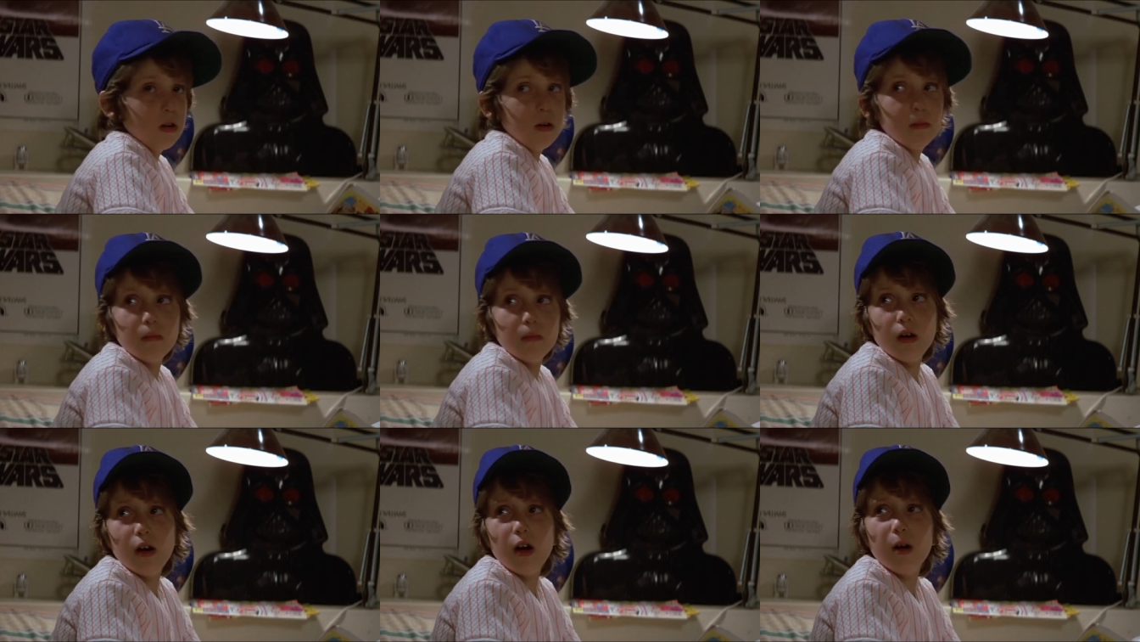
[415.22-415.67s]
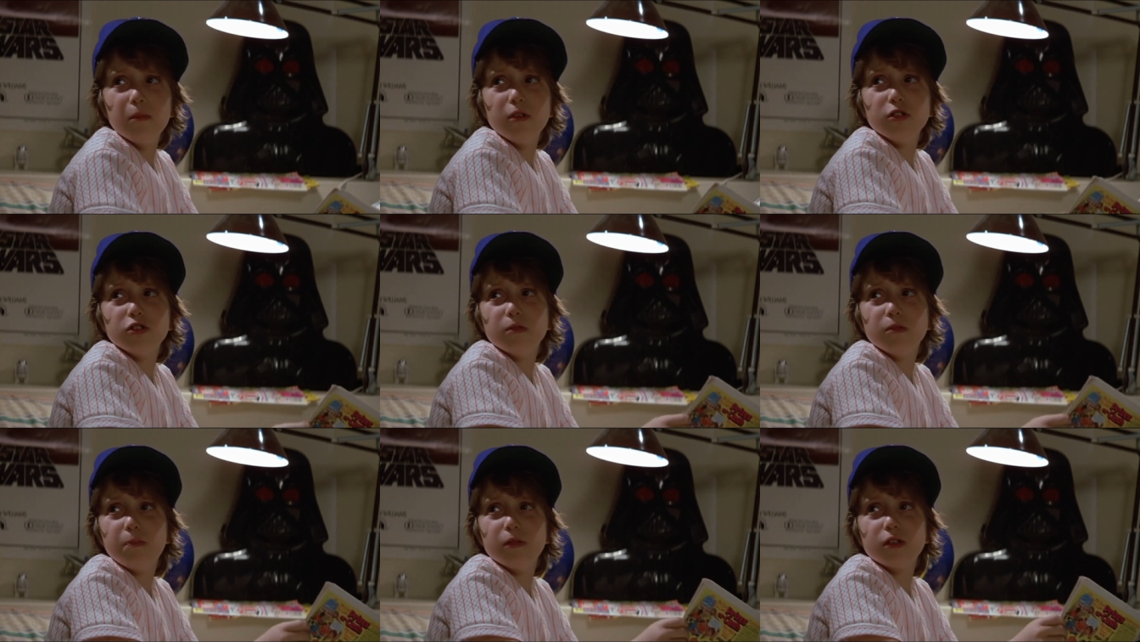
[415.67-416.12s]
Mom,
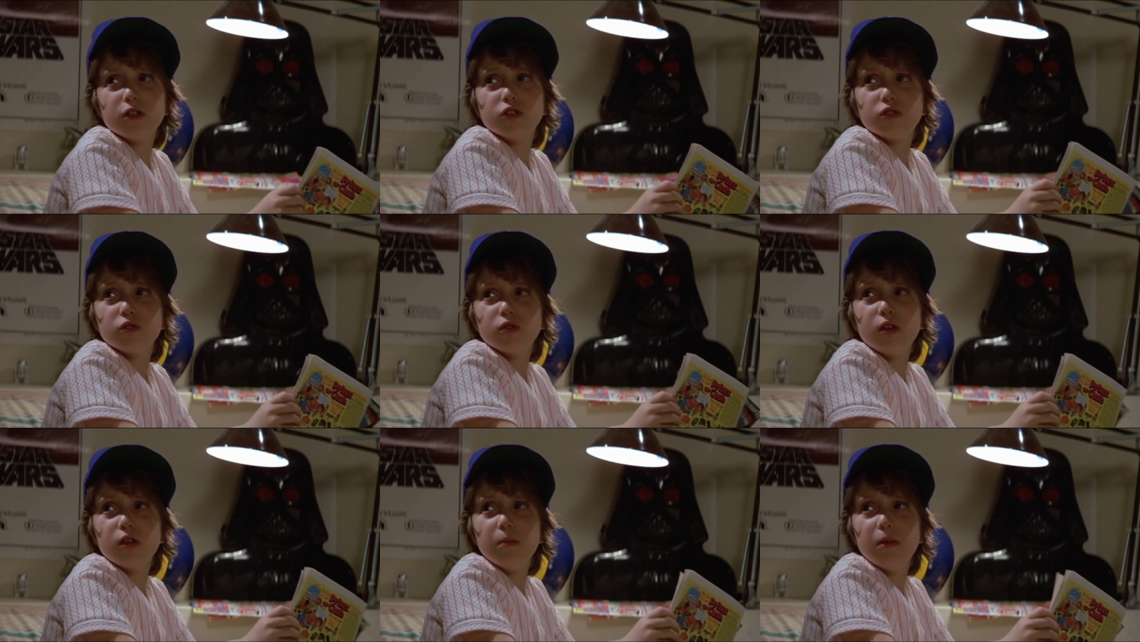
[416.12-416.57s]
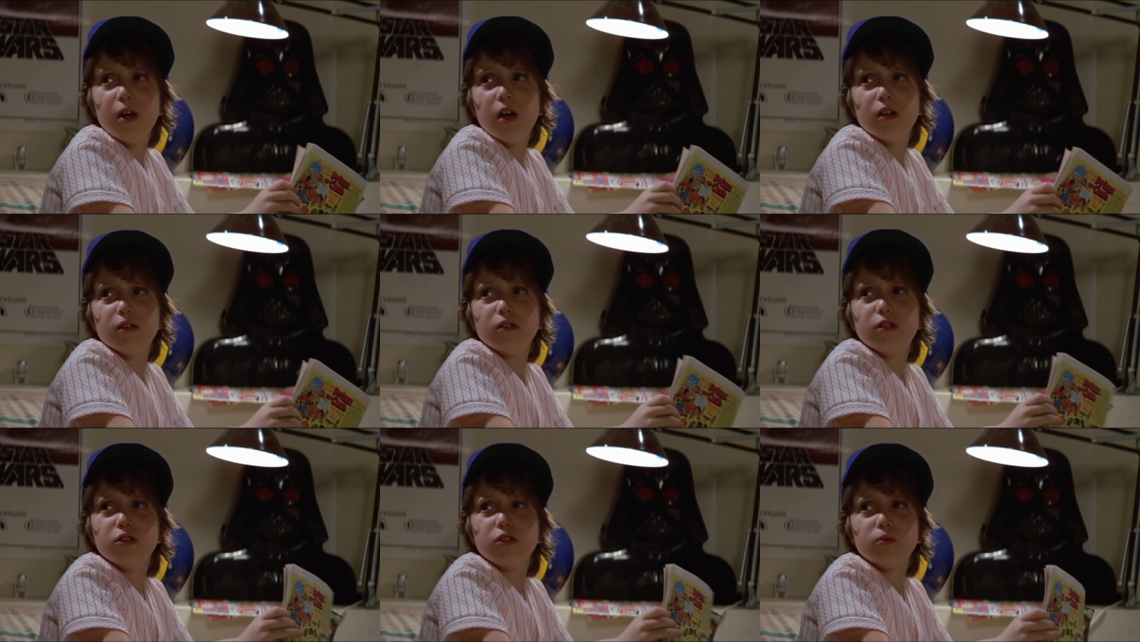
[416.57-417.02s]
there's a big storm
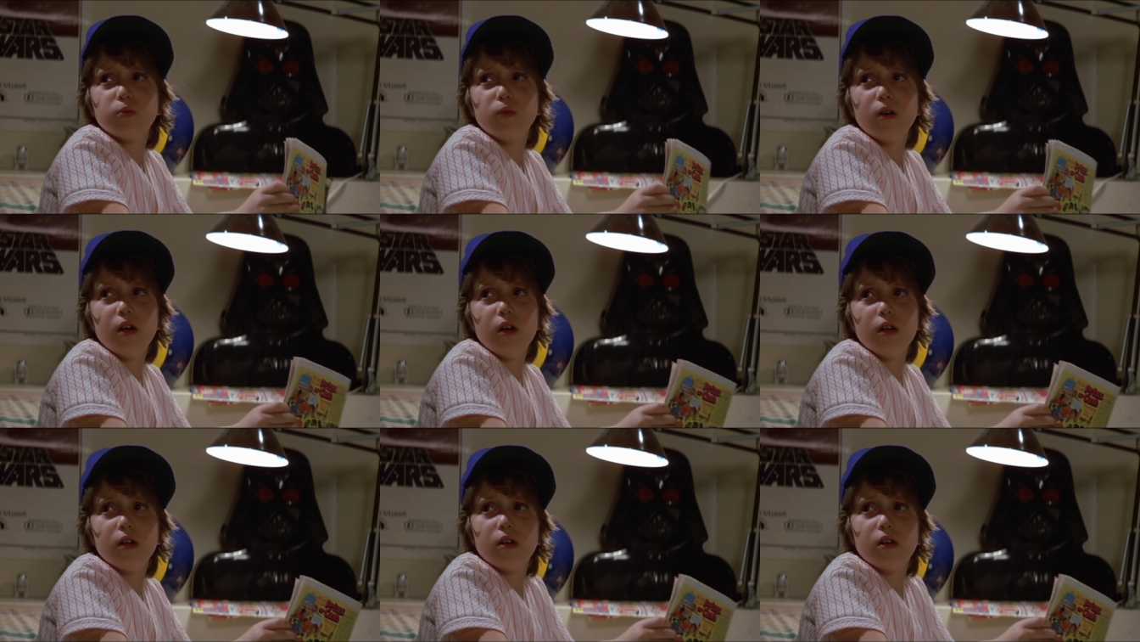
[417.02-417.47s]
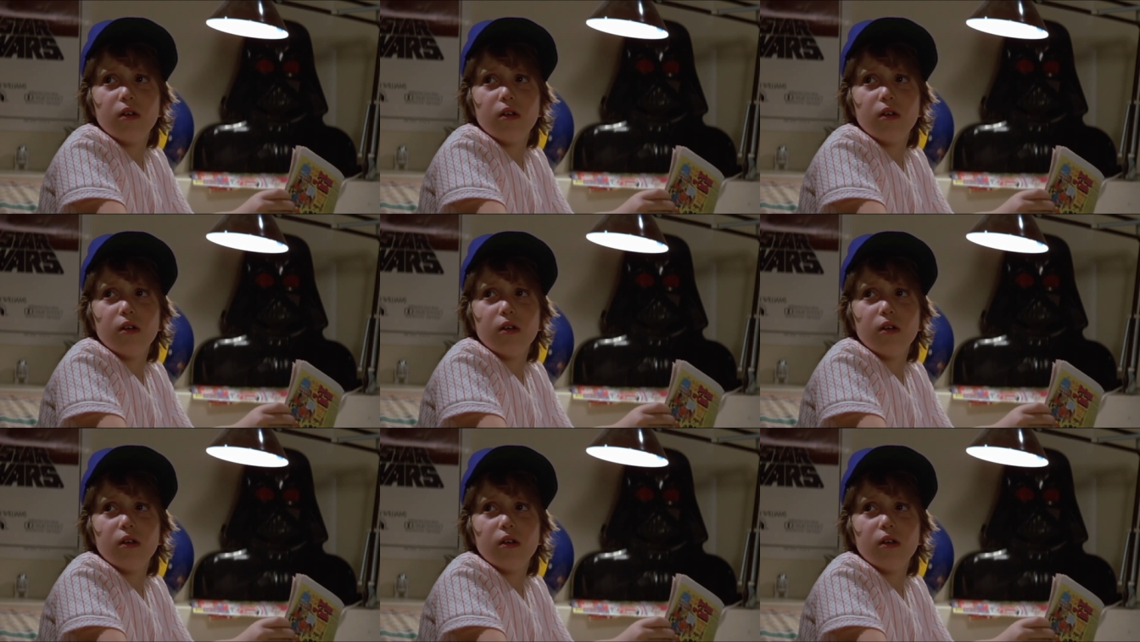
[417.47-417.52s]
headed this way.